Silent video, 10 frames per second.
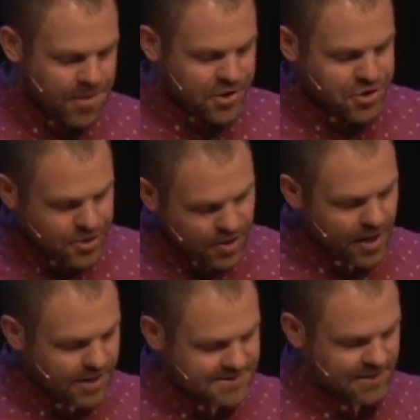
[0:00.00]

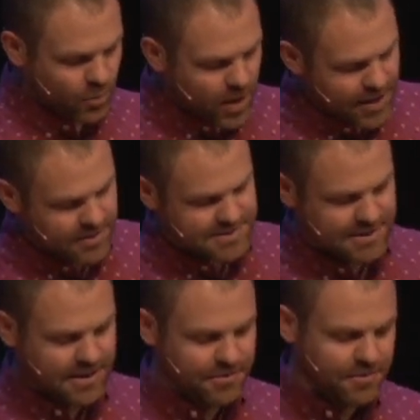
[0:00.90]
Neurons that wire
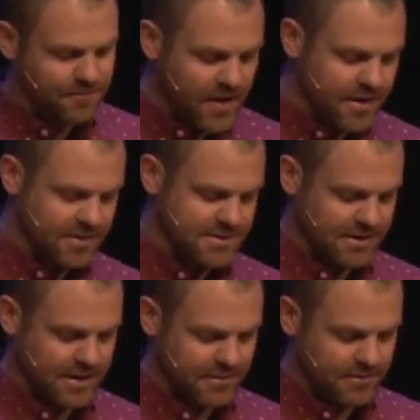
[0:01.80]
together fire
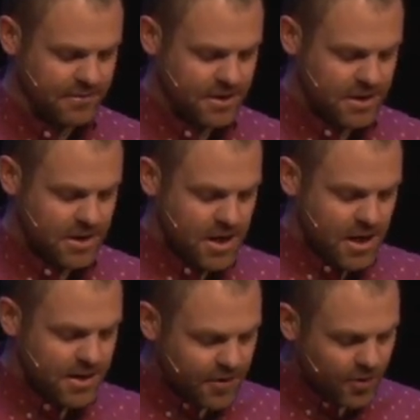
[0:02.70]
together.
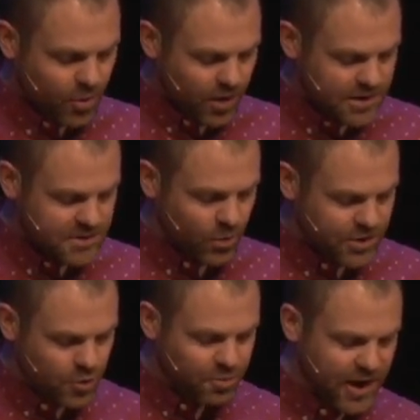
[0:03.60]
In other words, when
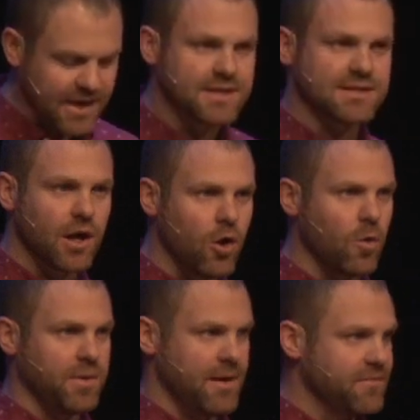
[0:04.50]
you practice
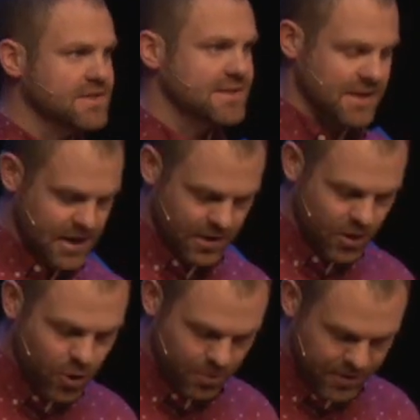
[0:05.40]
hope, emphasis on
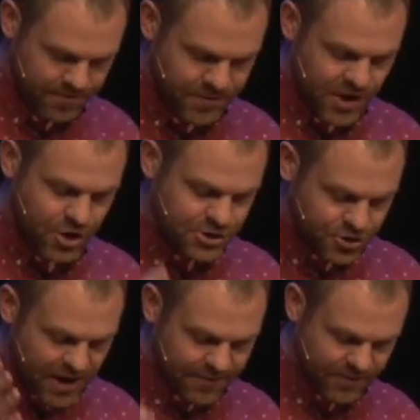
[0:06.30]
hope, you're
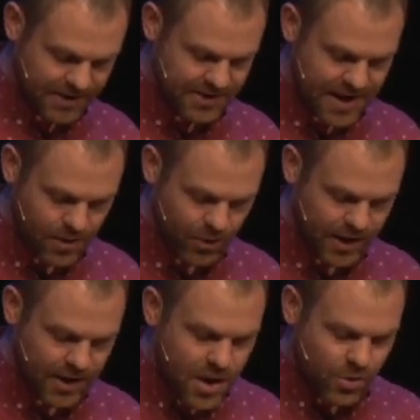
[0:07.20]
traveling in that
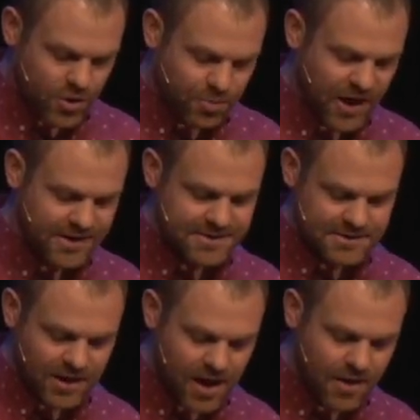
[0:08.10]
way. When you practice
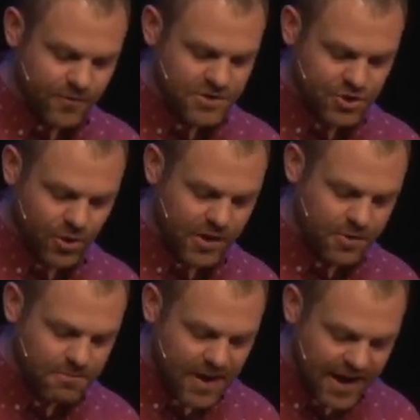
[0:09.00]
love or joy,
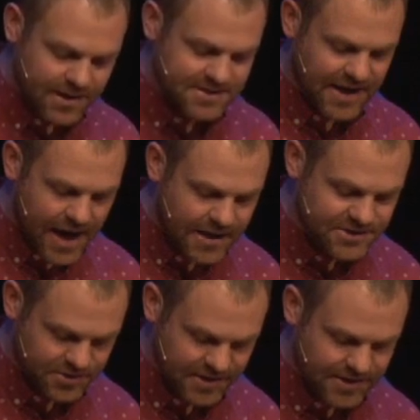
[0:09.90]
your mind is
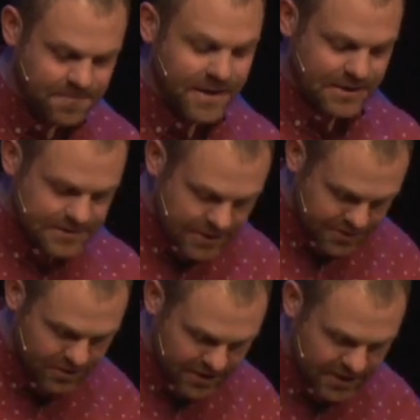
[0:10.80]
actually
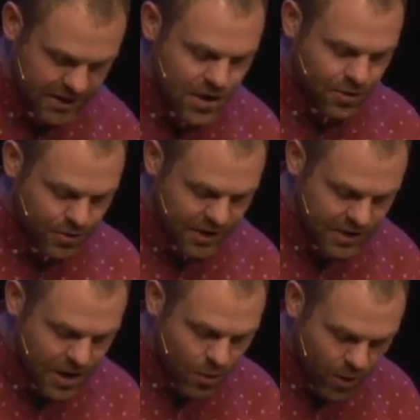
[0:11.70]
literally
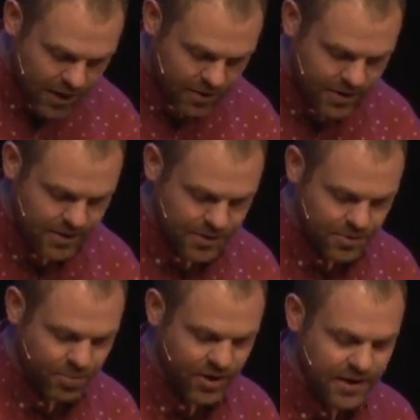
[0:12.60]
rewiring
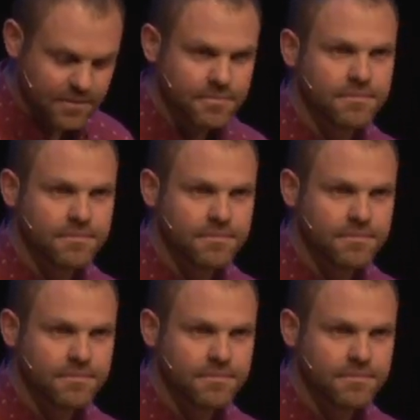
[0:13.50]
your brain.